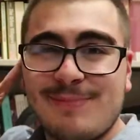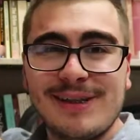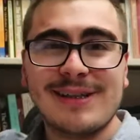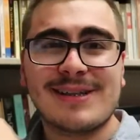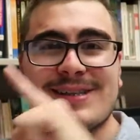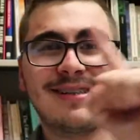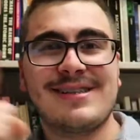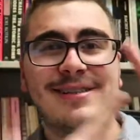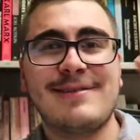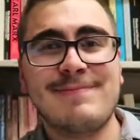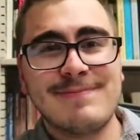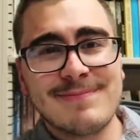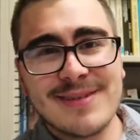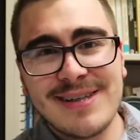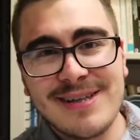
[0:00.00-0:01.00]
books.
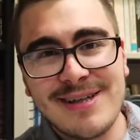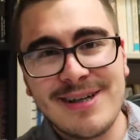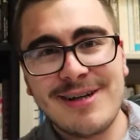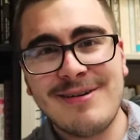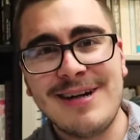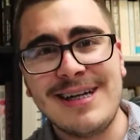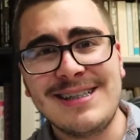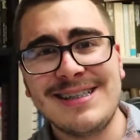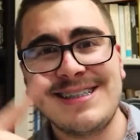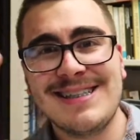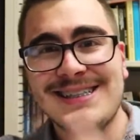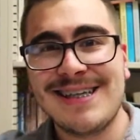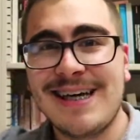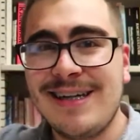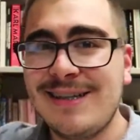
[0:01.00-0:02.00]
You know, I just
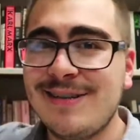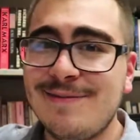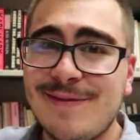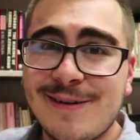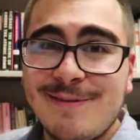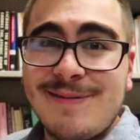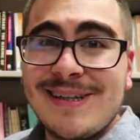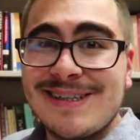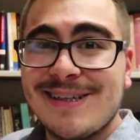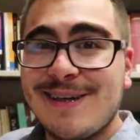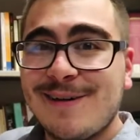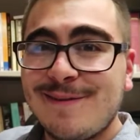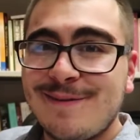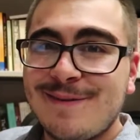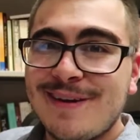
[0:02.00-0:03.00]
decided to film
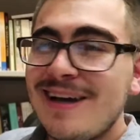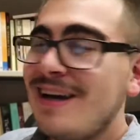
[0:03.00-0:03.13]
myself